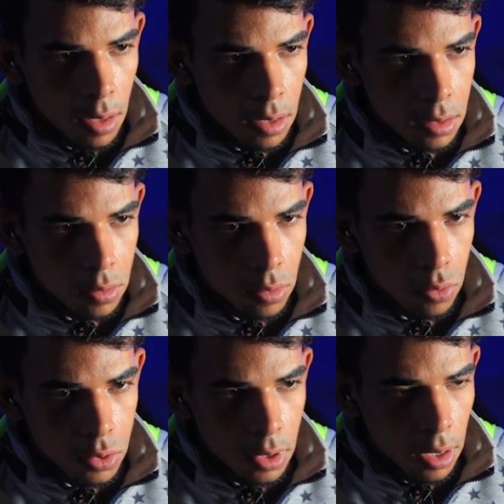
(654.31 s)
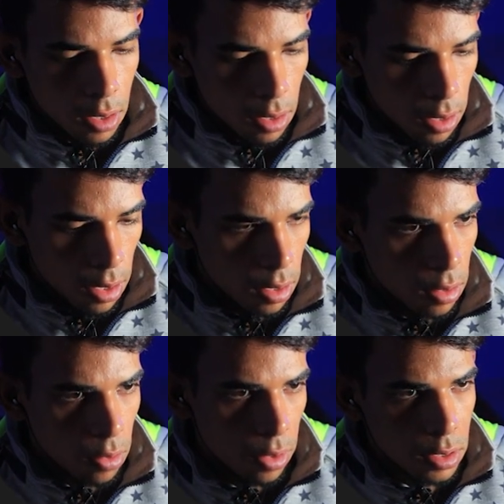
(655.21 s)
It was like a,
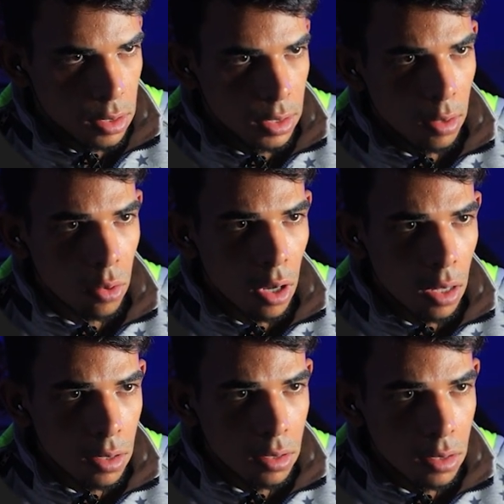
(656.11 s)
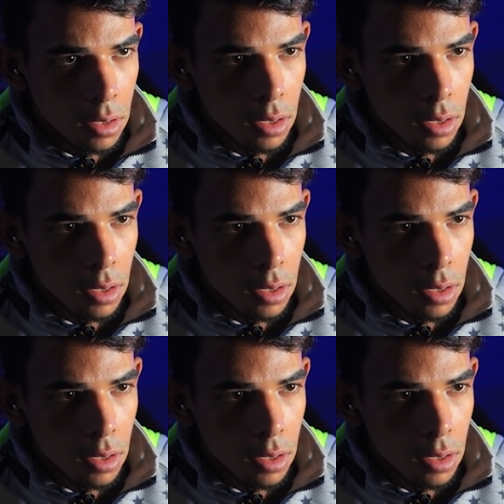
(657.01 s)
now this yellow color,